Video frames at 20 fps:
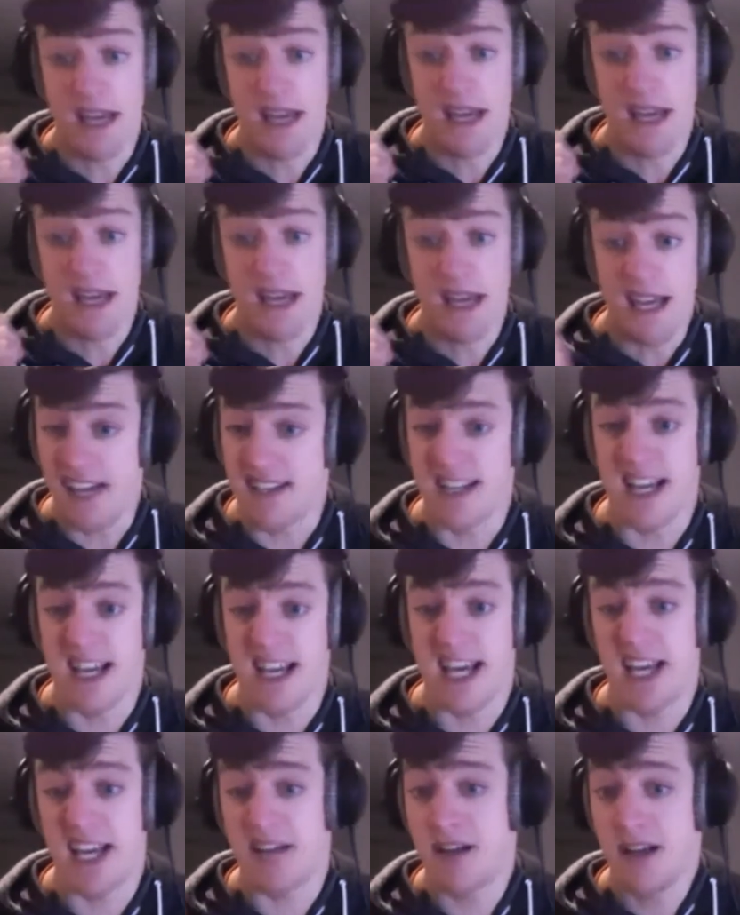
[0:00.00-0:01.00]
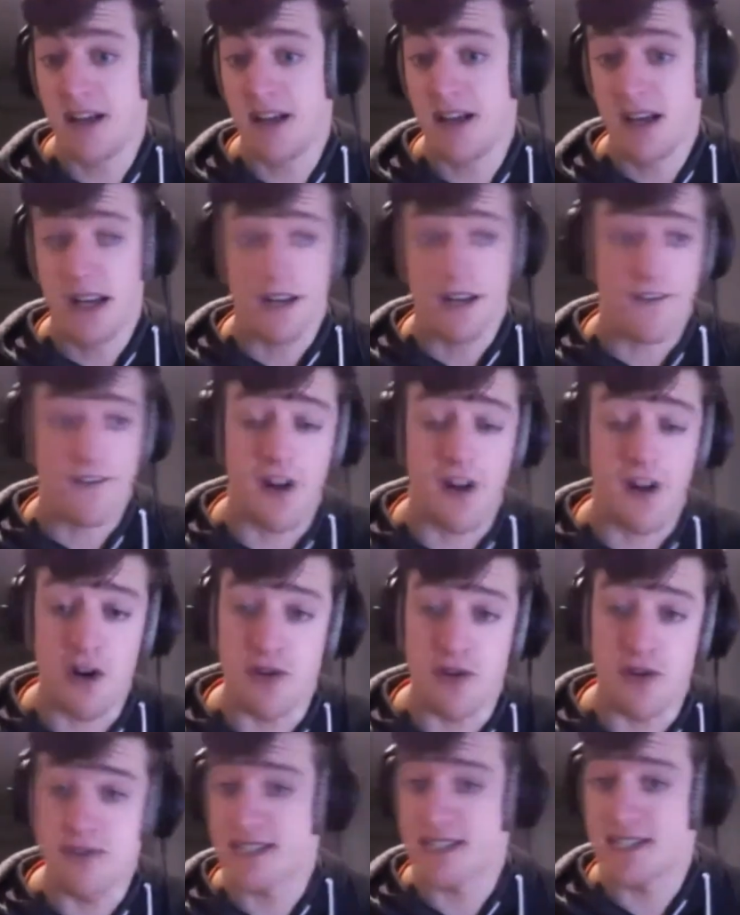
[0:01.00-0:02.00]
internet,
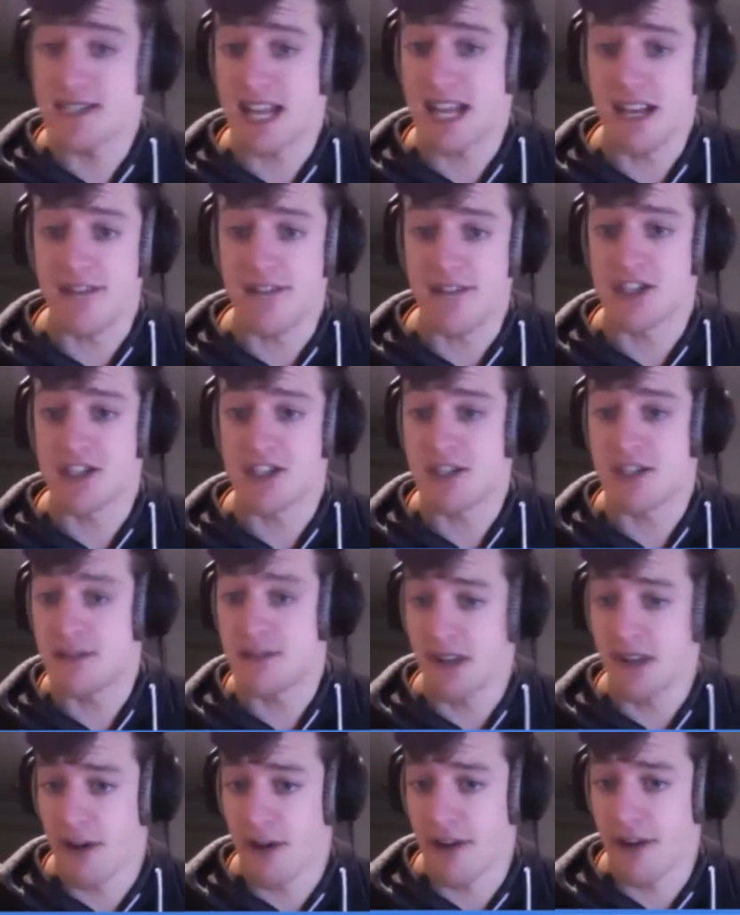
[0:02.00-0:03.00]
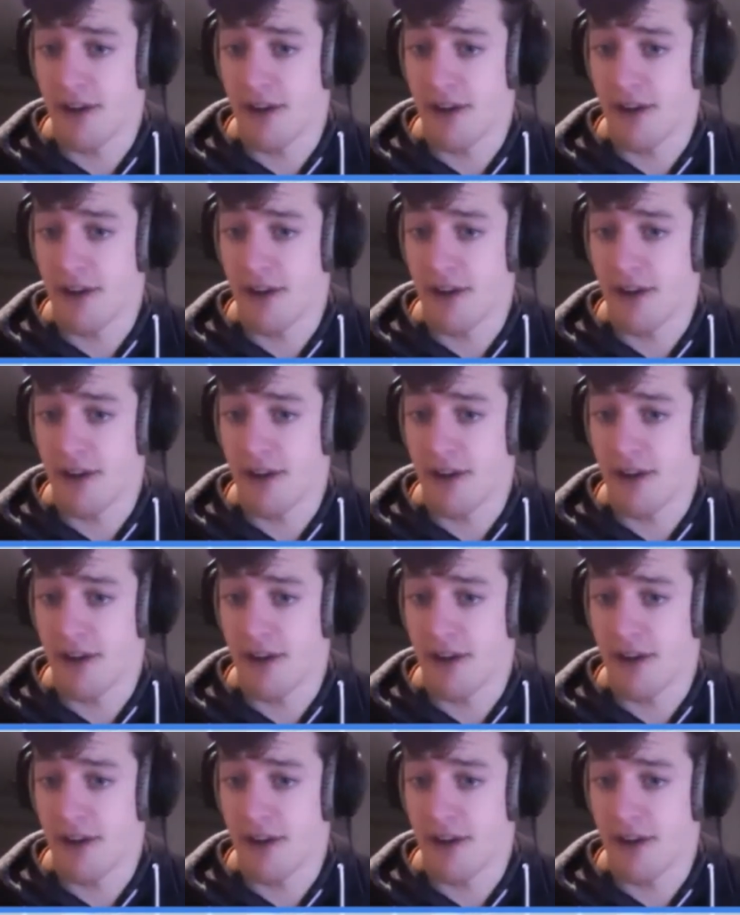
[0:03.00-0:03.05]
phones, television around the